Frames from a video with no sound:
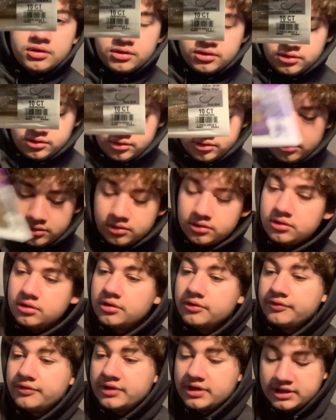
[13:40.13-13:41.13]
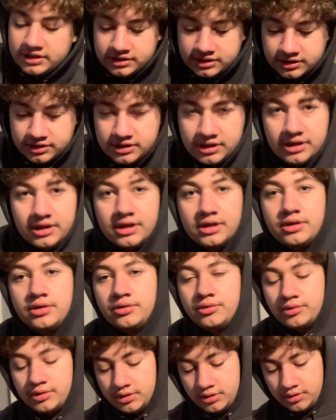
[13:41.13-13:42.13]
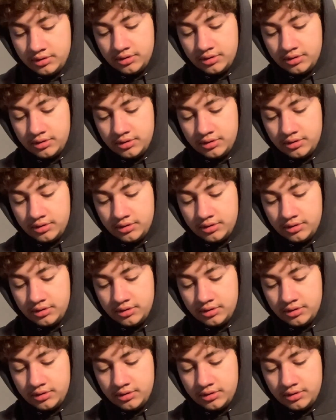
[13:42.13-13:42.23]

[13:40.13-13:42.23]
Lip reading: I don't know if you guys can see that too well.